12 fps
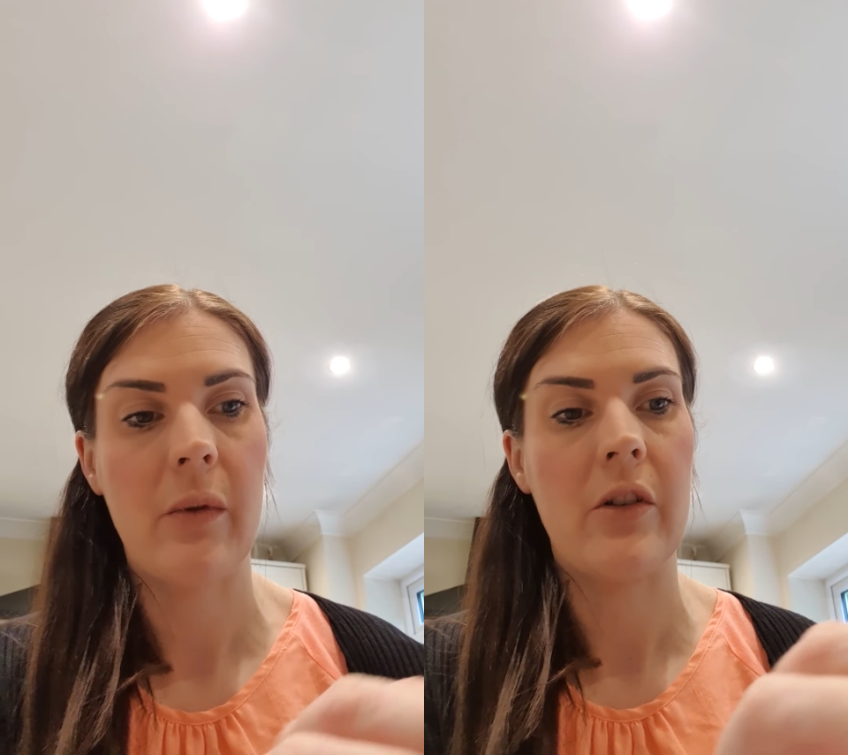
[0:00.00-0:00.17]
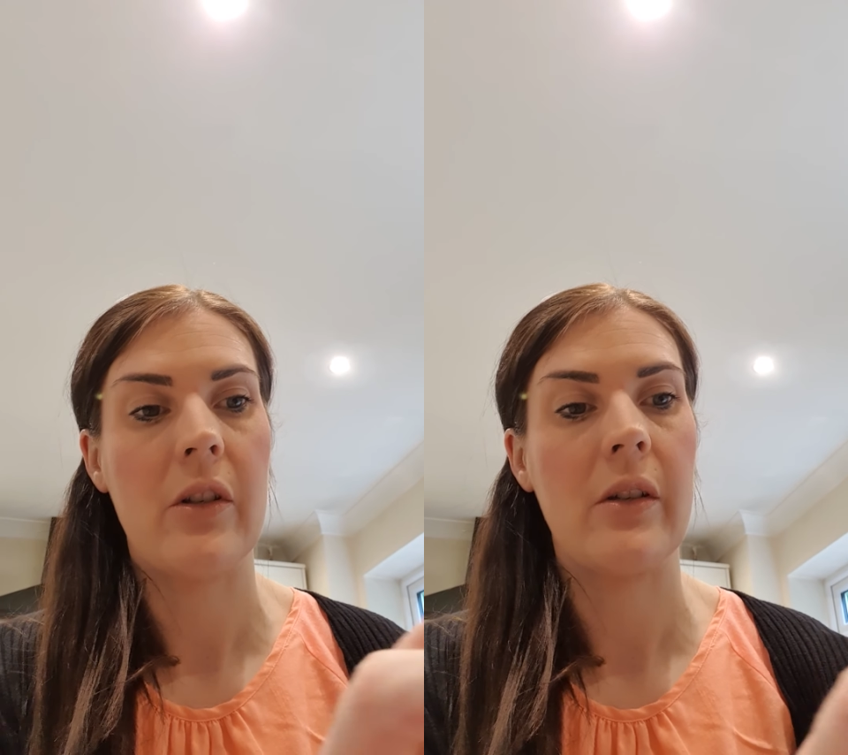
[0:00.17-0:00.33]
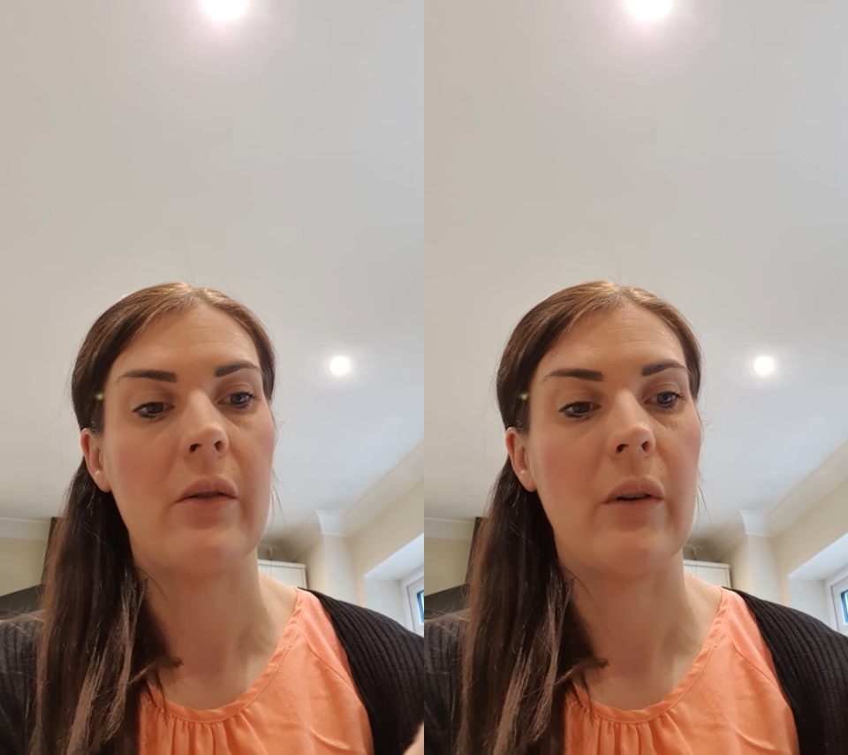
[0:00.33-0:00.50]

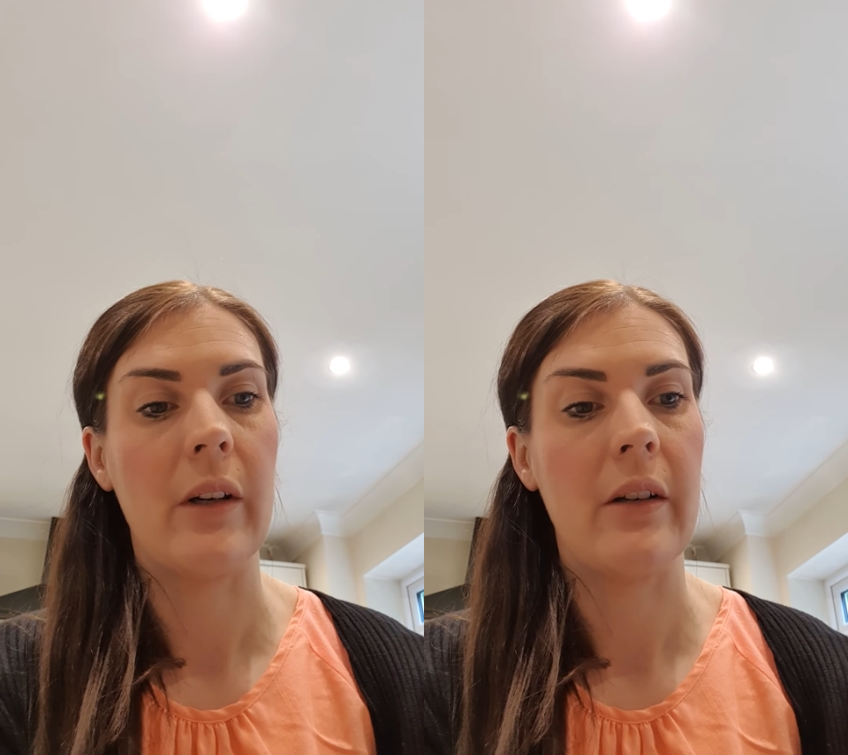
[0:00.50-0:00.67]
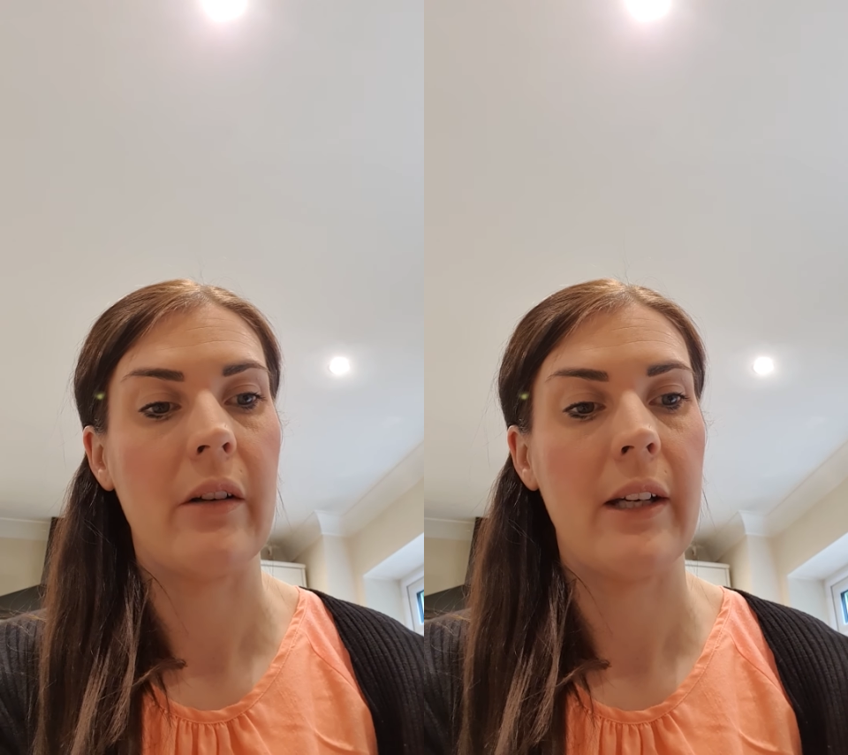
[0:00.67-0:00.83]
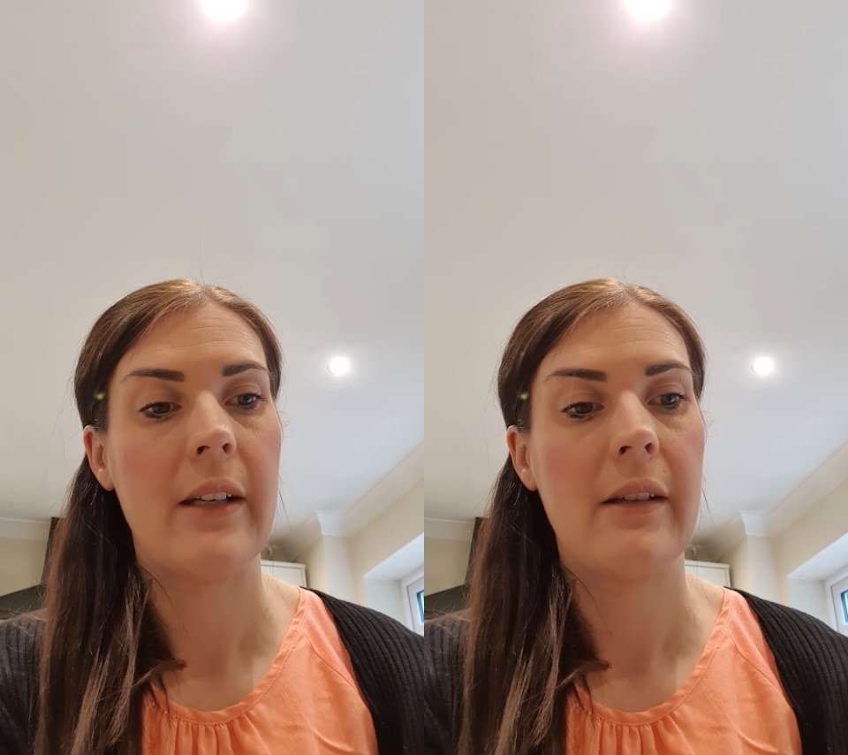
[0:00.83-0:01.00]
which is quite
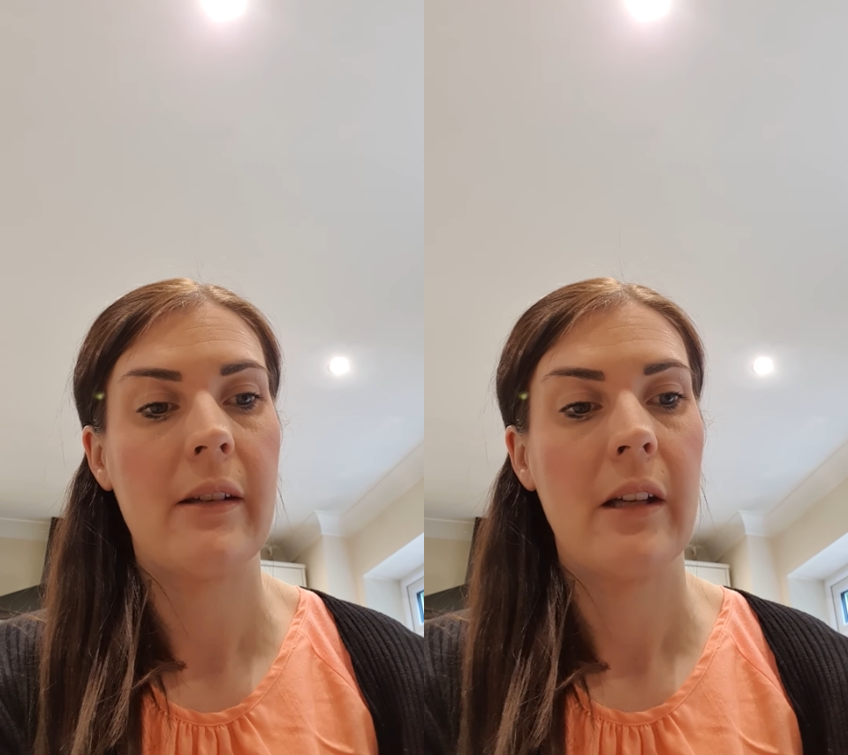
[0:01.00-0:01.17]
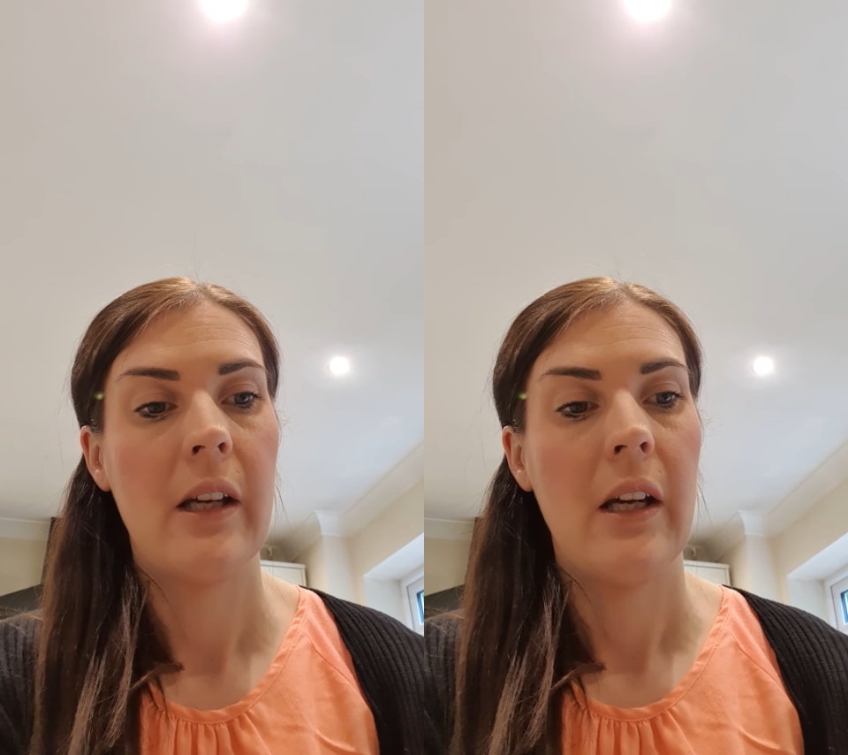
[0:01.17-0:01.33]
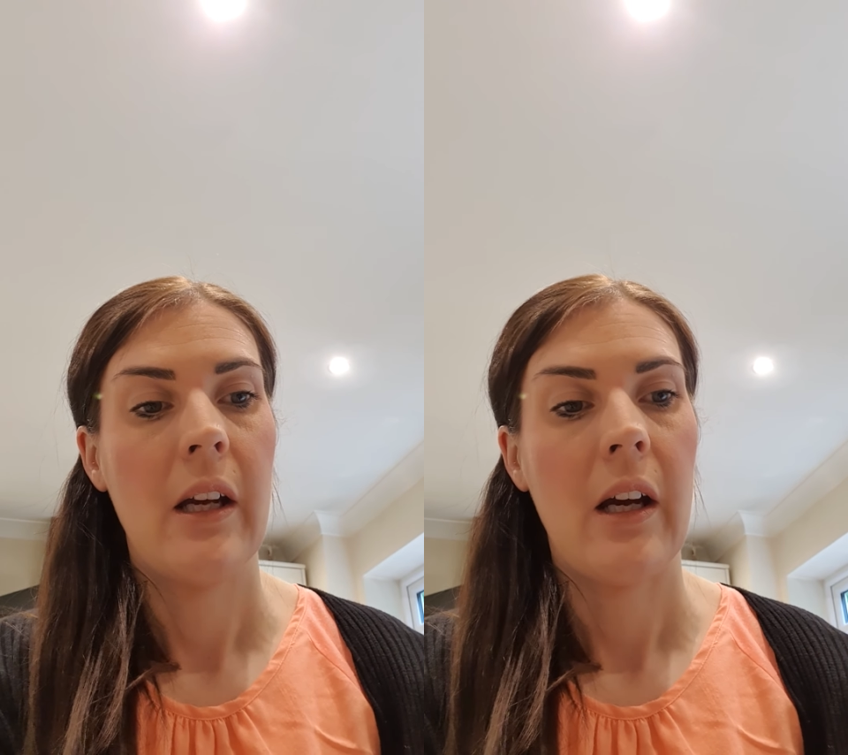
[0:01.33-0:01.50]
nice.
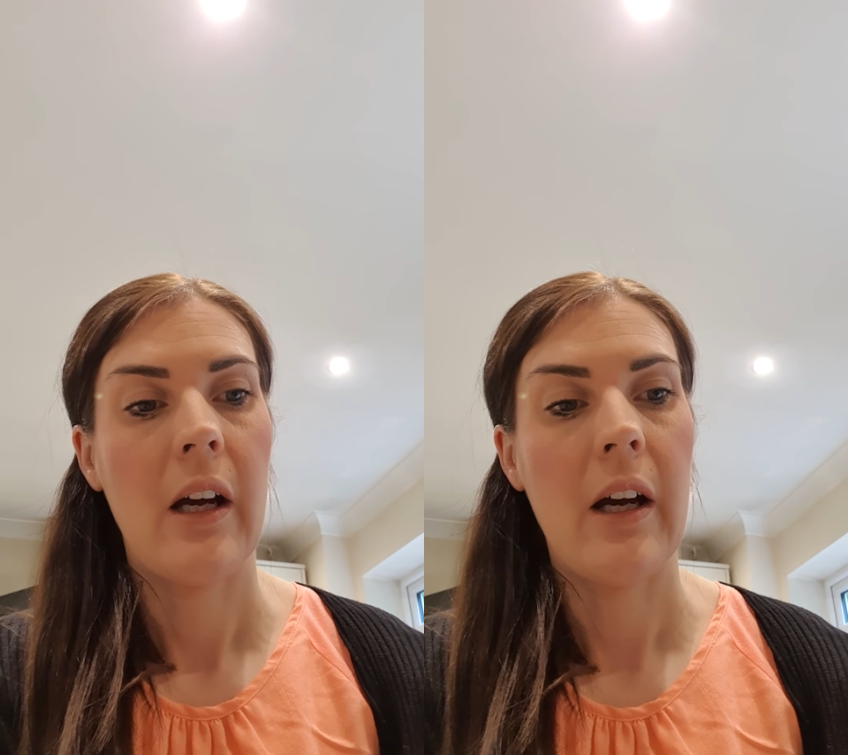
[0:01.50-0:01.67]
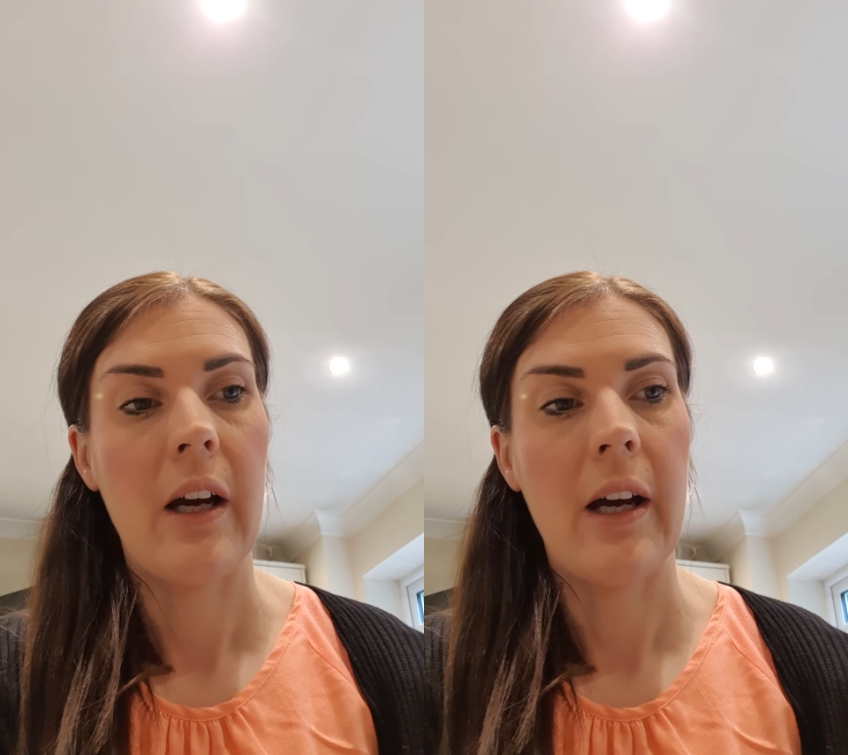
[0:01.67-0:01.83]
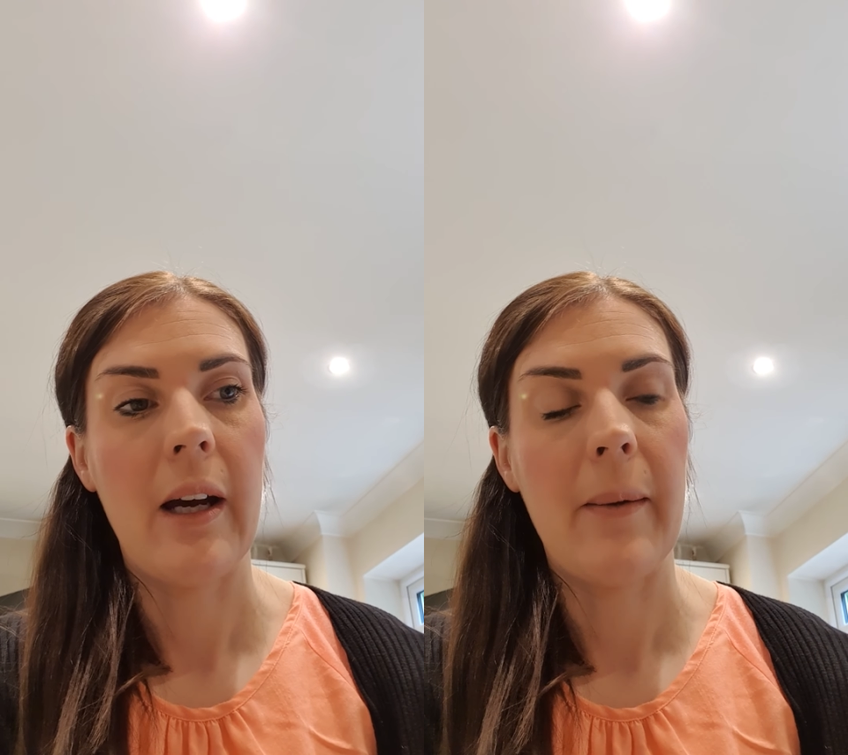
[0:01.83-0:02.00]

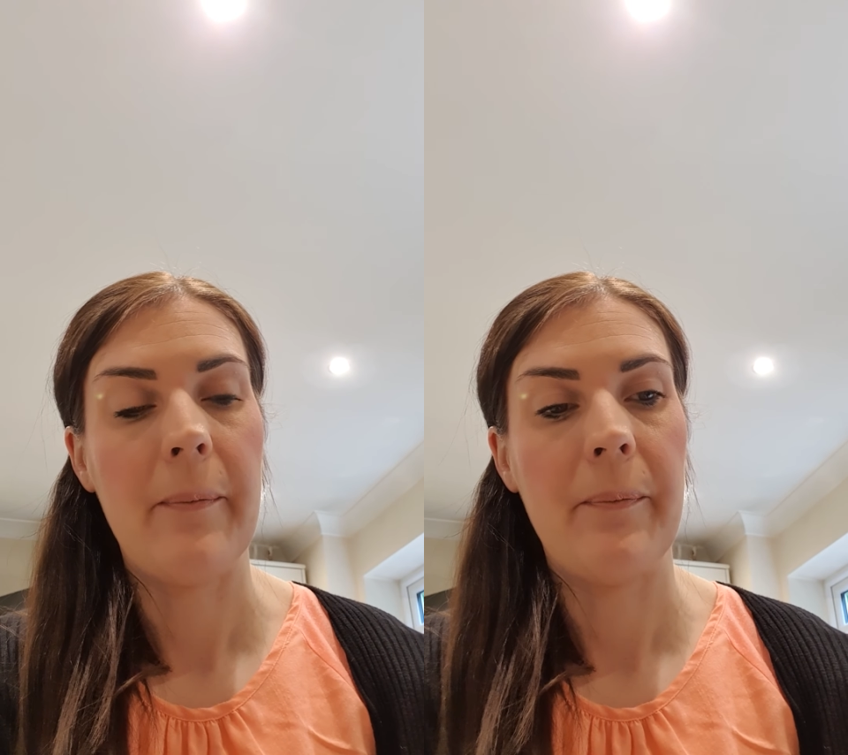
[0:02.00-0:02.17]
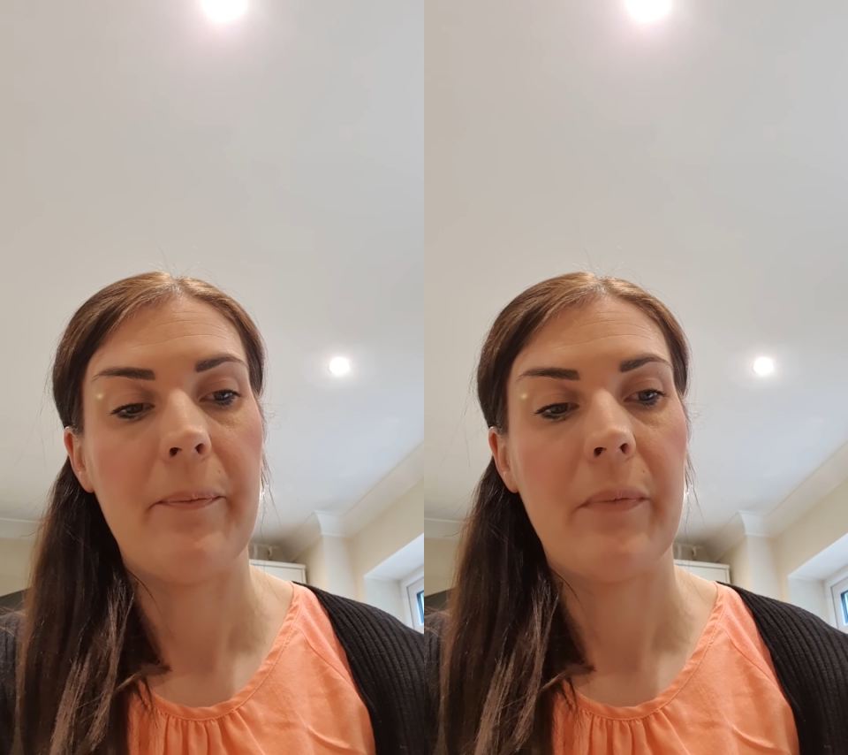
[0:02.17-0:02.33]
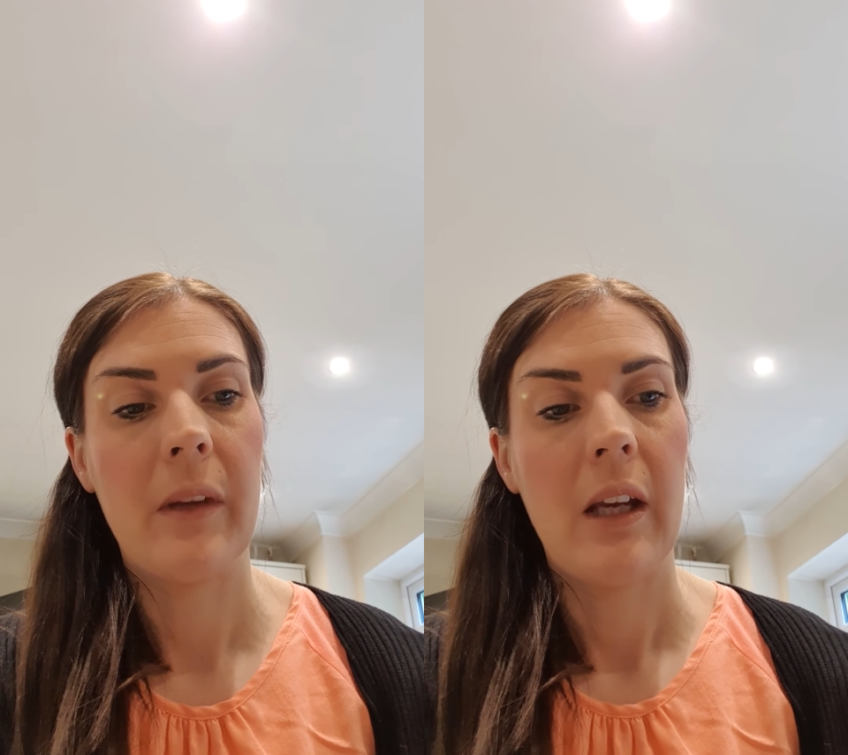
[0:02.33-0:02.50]
And